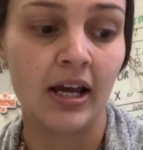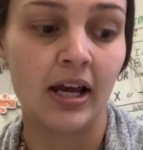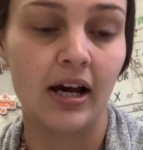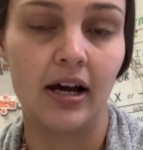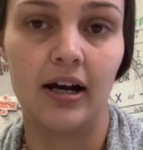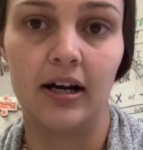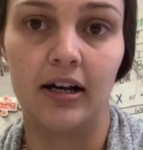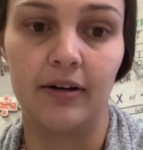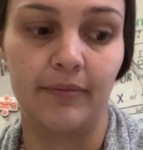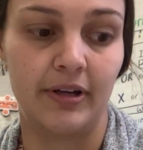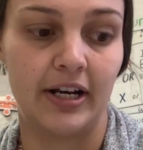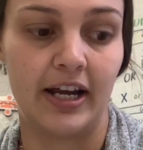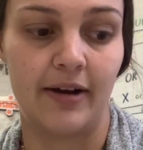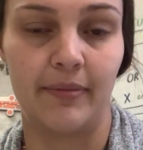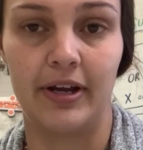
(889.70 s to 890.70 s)
And
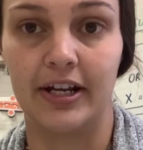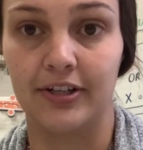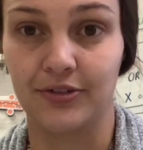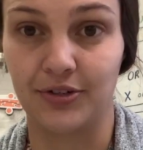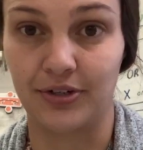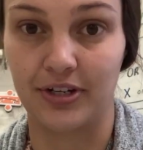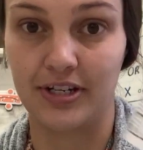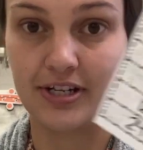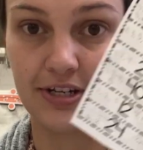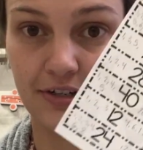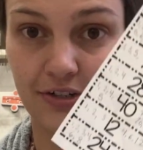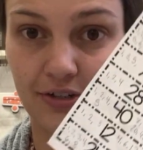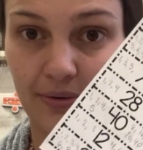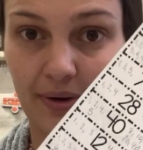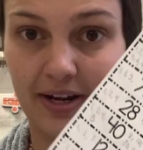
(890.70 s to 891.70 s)
I have my answer key here,
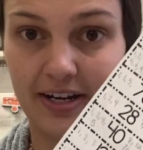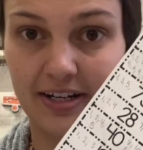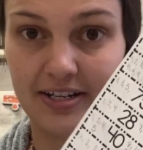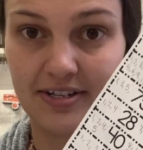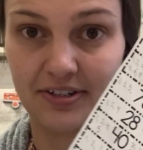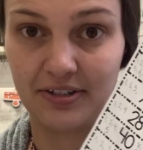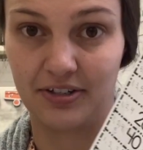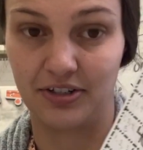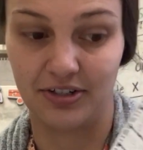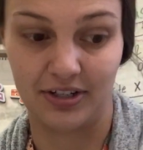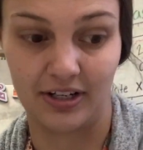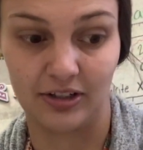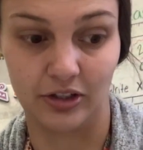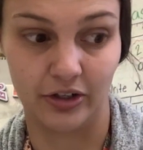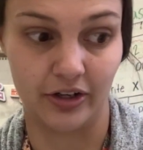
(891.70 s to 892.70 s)
so I can easily just
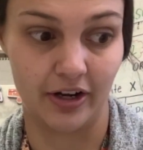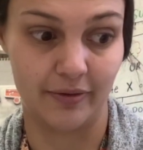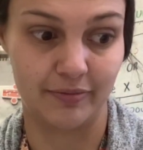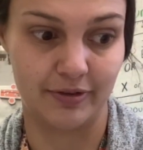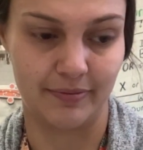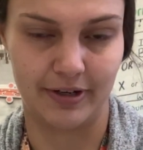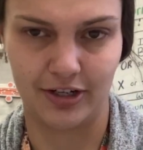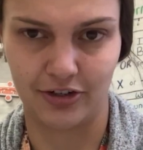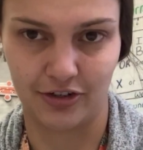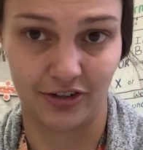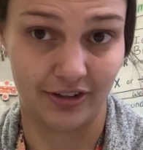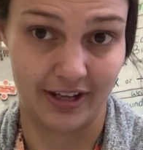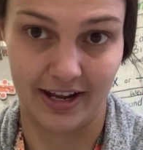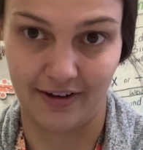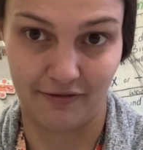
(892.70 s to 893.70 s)
like look up to make sure
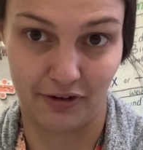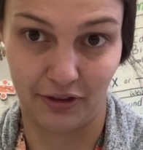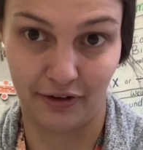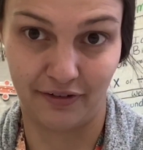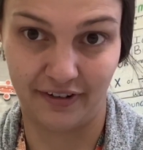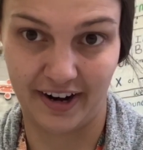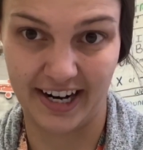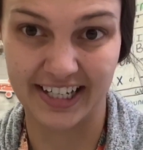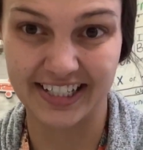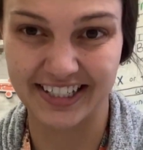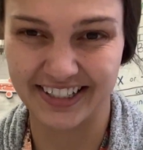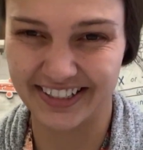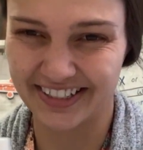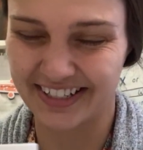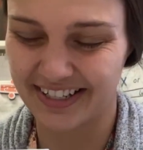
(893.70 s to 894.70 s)
they have all the
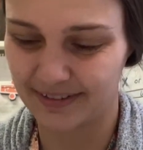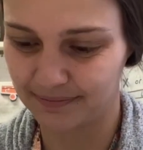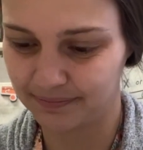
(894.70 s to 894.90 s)
factors.